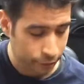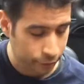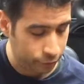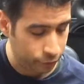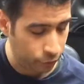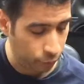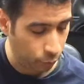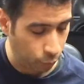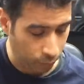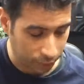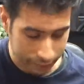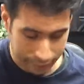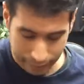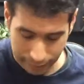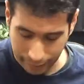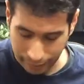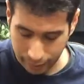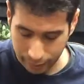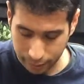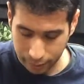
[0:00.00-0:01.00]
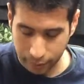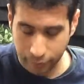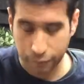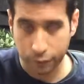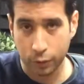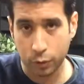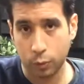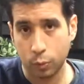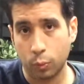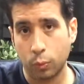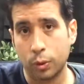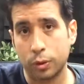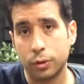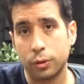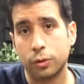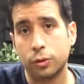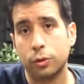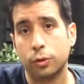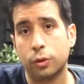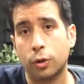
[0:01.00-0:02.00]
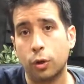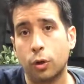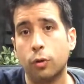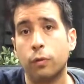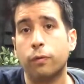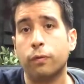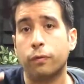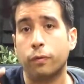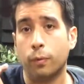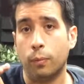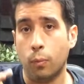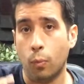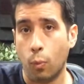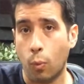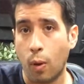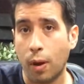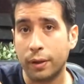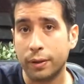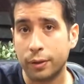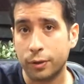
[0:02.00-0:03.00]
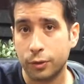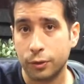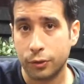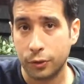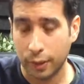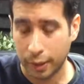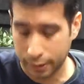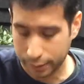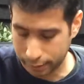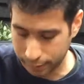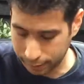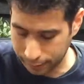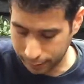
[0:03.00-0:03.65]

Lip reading: So once again, if you want to go from 1 to 6,